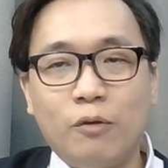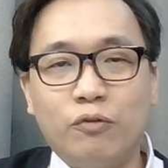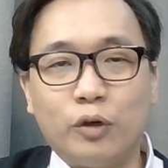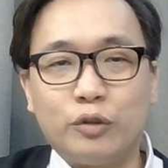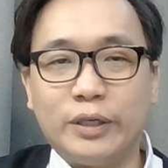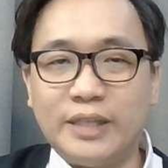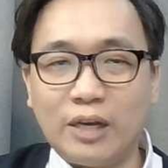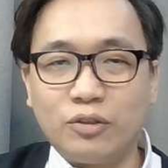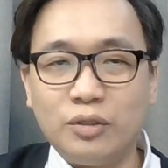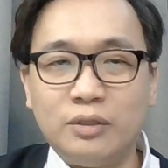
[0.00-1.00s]
for
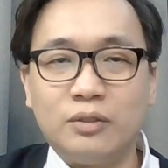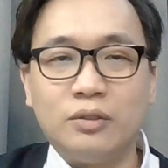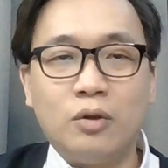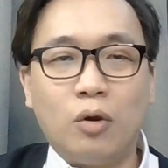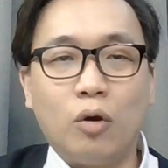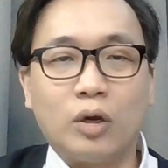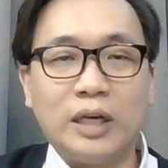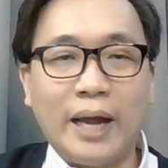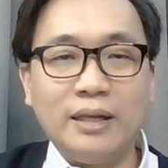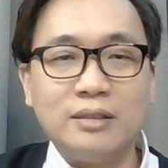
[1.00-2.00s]
transactions or
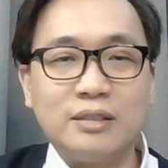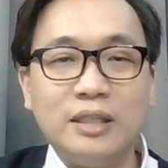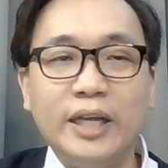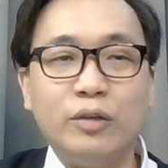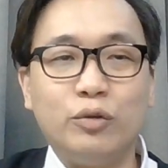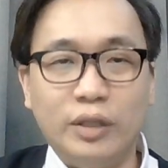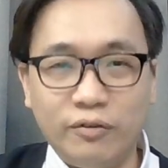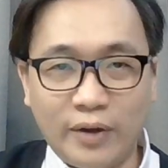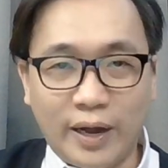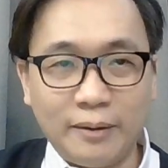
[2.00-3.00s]
clients linked to
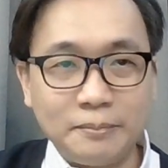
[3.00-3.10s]
DeFi.